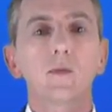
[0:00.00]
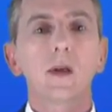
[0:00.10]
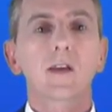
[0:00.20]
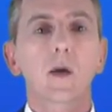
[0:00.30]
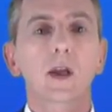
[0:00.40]
This
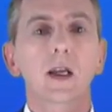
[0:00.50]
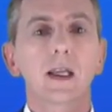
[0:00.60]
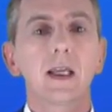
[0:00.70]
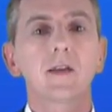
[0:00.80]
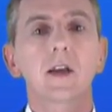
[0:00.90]
means that we
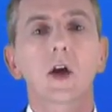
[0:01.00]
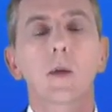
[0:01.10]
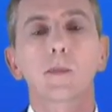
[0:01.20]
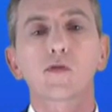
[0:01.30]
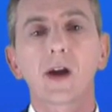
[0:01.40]
can easily
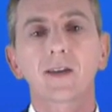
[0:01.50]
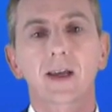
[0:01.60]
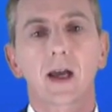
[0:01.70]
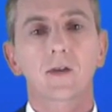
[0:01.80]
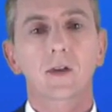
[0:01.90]

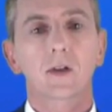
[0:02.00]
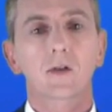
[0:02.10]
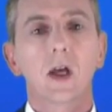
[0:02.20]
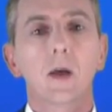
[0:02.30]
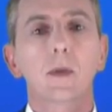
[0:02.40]
compress
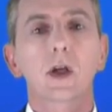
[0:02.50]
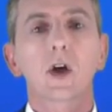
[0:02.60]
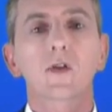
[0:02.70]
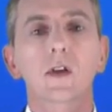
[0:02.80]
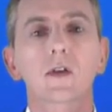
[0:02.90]
gases
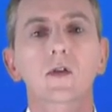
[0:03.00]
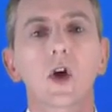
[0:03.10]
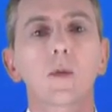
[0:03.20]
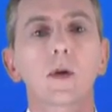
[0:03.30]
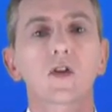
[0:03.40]
because there's
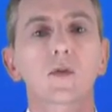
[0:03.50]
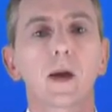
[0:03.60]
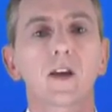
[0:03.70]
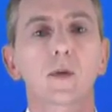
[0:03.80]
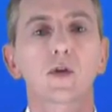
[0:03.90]
so much
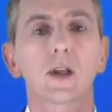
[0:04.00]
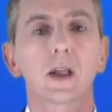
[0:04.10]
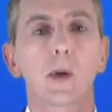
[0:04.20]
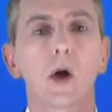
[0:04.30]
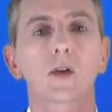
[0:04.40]
space
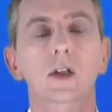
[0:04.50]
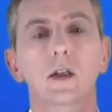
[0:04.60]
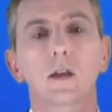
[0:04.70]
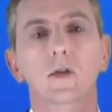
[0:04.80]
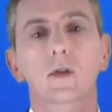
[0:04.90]
between the
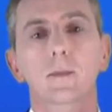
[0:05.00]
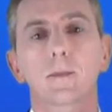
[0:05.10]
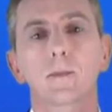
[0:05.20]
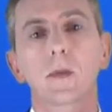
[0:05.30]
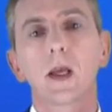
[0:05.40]
particles.
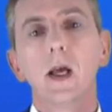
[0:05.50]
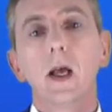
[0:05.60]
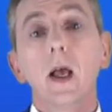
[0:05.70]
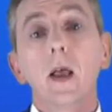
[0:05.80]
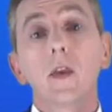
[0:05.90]

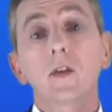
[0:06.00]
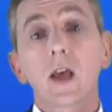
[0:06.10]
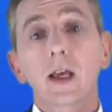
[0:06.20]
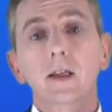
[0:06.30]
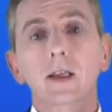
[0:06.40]
The
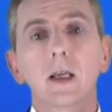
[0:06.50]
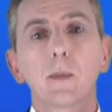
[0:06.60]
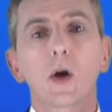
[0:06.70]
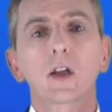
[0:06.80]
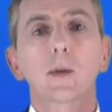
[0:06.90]
second key
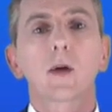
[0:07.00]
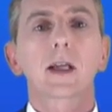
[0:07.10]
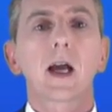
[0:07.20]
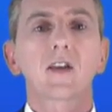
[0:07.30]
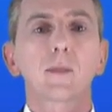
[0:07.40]
point
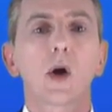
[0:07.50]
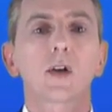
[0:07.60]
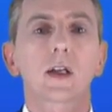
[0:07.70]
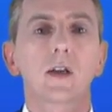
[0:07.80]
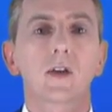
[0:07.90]
about gas
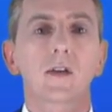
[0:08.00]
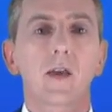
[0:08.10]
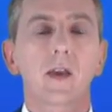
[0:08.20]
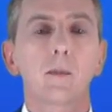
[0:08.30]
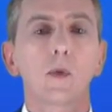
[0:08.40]
particles is
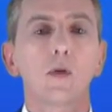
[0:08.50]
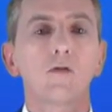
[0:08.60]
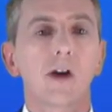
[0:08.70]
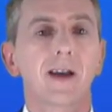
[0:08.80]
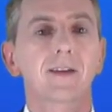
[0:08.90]
that they
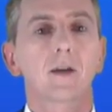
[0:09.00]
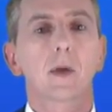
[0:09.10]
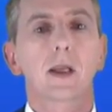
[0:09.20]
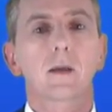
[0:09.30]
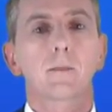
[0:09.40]
move
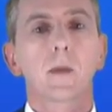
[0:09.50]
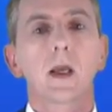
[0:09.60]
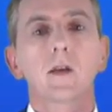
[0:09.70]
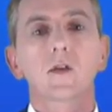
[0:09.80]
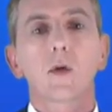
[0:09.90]
randomly.
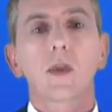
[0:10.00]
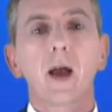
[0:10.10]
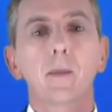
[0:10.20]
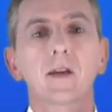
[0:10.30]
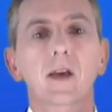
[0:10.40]
So
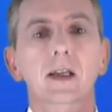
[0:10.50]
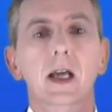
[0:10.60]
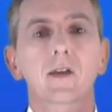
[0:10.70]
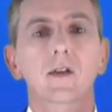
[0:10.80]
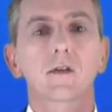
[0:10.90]
that means that
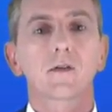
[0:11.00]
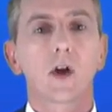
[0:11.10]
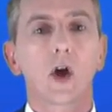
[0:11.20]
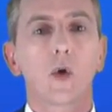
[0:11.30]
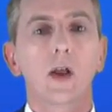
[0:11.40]
gases
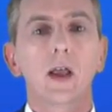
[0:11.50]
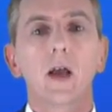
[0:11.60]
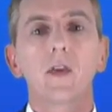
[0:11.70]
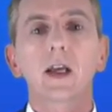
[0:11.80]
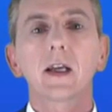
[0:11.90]
flow
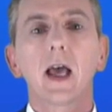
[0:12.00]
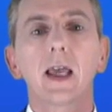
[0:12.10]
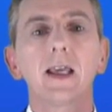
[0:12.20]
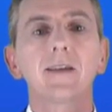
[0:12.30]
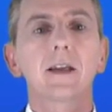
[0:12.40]
and they can
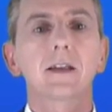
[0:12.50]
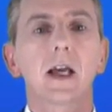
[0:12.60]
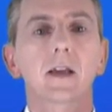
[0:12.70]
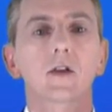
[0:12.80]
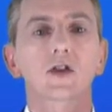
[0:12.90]
easily
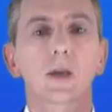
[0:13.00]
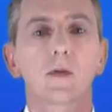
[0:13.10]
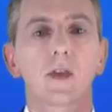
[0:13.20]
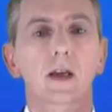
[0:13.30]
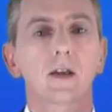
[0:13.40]
take the
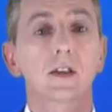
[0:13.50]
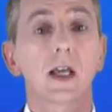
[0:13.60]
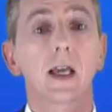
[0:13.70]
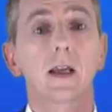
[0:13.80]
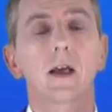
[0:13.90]
shape of their
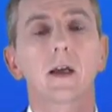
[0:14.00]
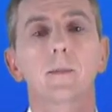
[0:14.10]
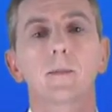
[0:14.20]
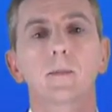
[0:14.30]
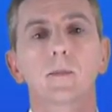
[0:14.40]
container.
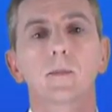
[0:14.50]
